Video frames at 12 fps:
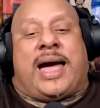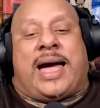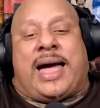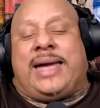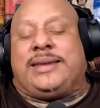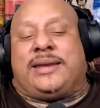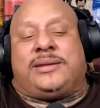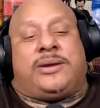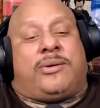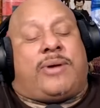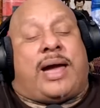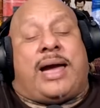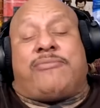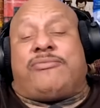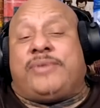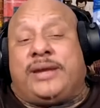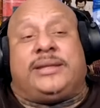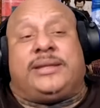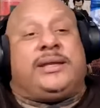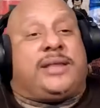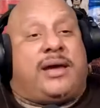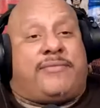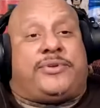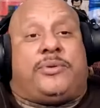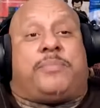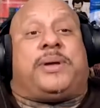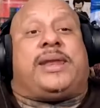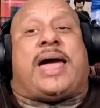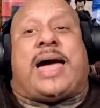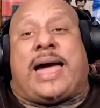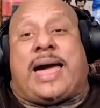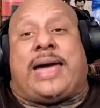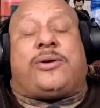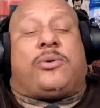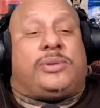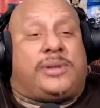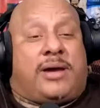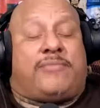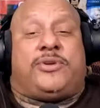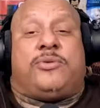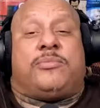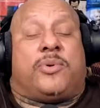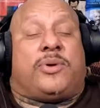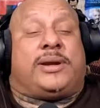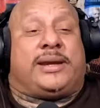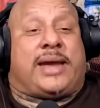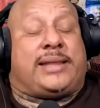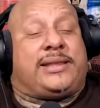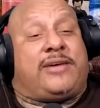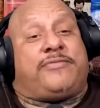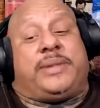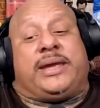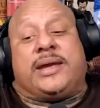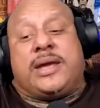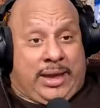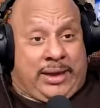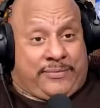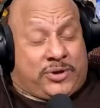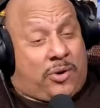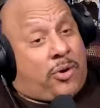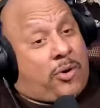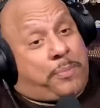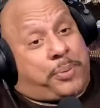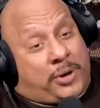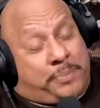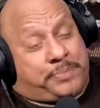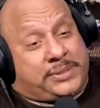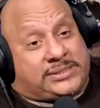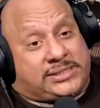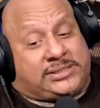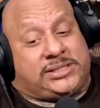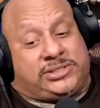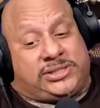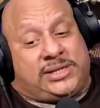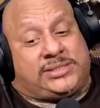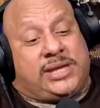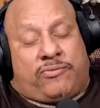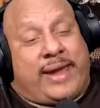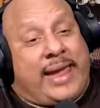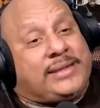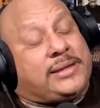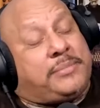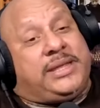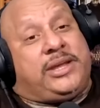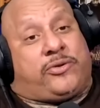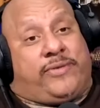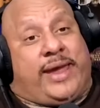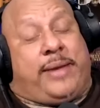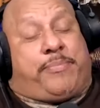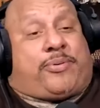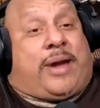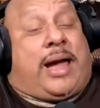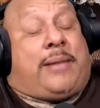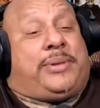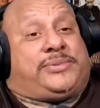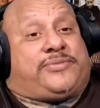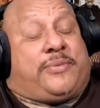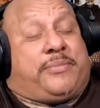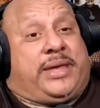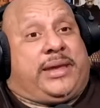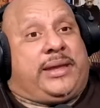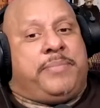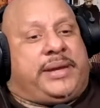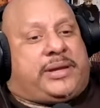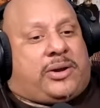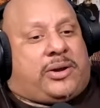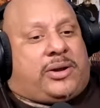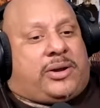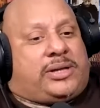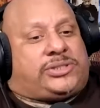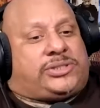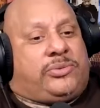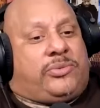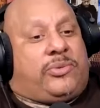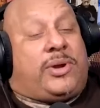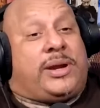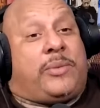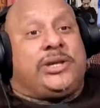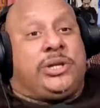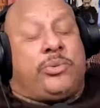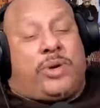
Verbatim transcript: I yo, I really love you, but I don't love you more than I love me. If your whole purpose is to just randomly create problems for me because you want to you